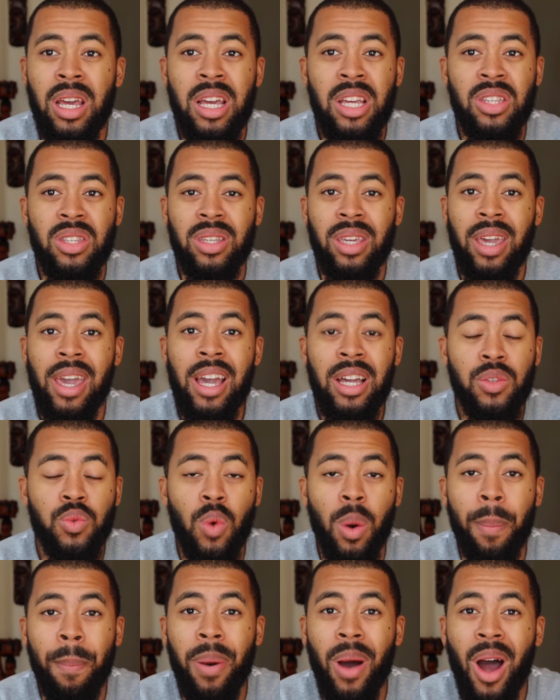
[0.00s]
His kicks
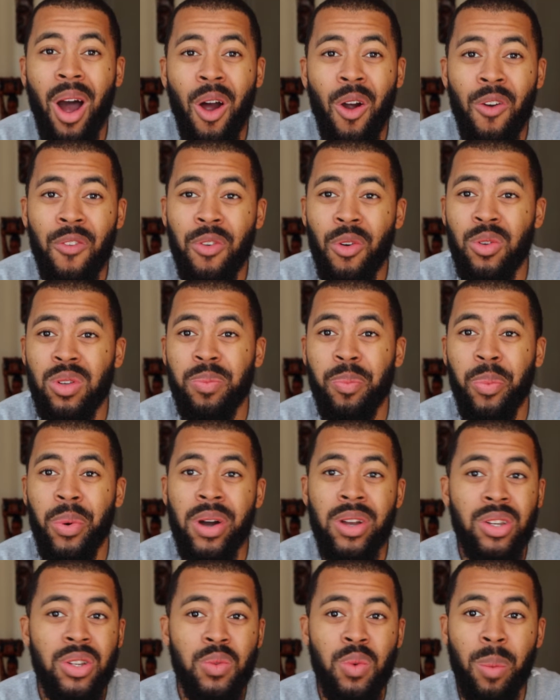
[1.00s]
were powerful. His
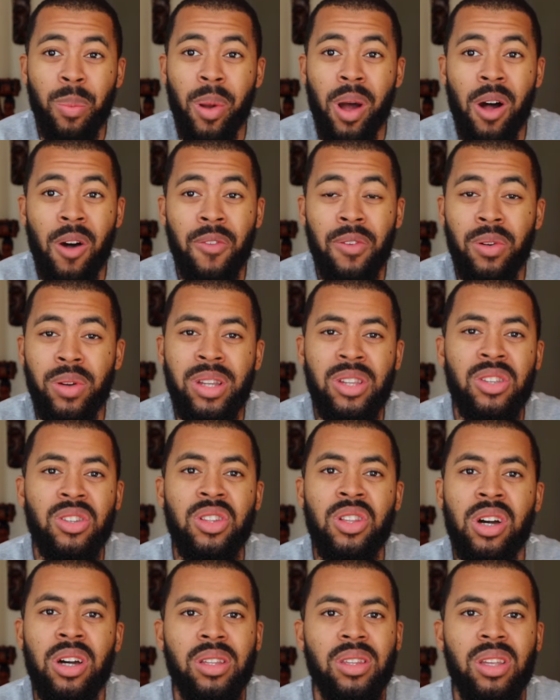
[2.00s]
punches were powerful. He
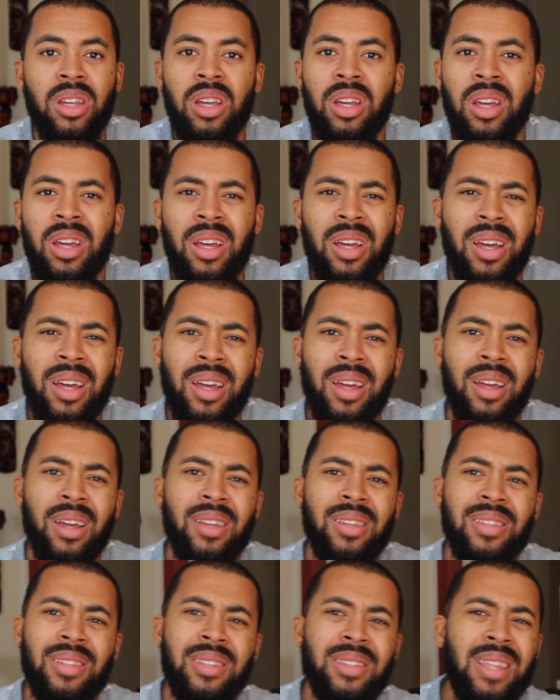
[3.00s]
just looked
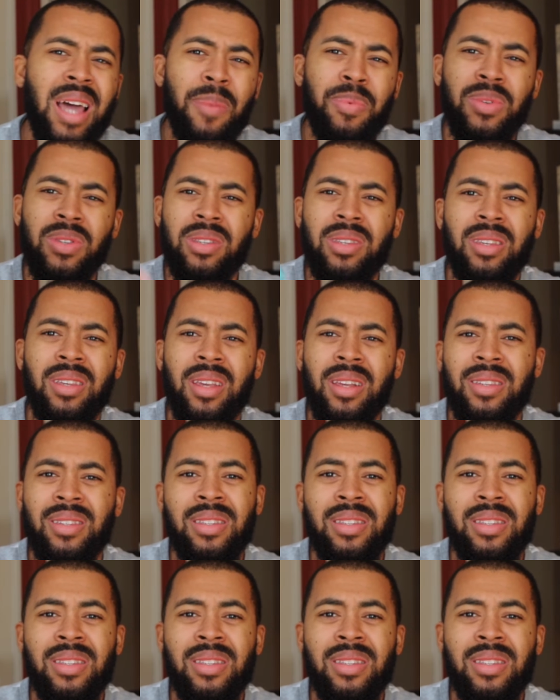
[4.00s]
steps